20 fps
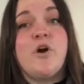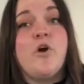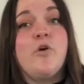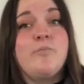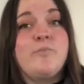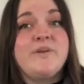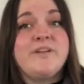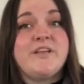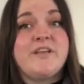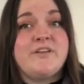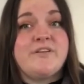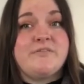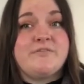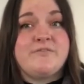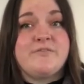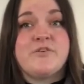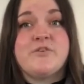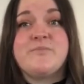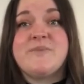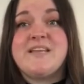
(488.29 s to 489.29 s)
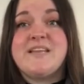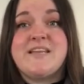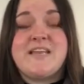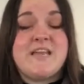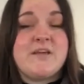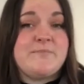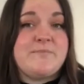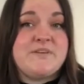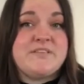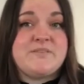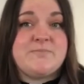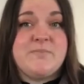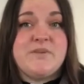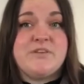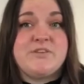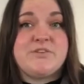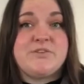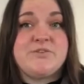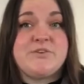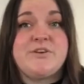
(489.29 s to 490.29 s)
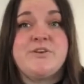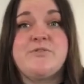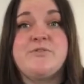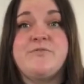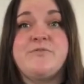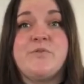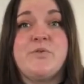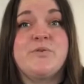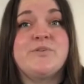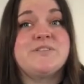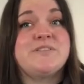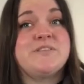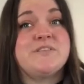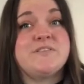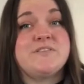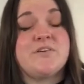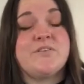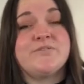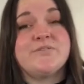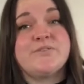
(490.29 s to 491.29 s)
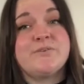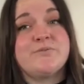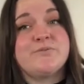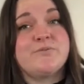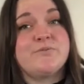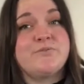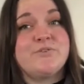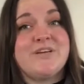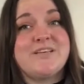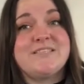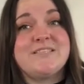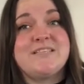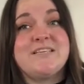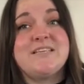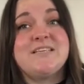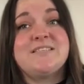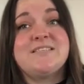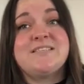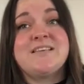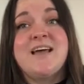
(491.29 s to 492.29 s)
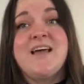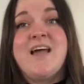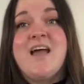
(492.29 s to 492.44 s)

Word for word: open and affirming campus ministry who focuses on social justice,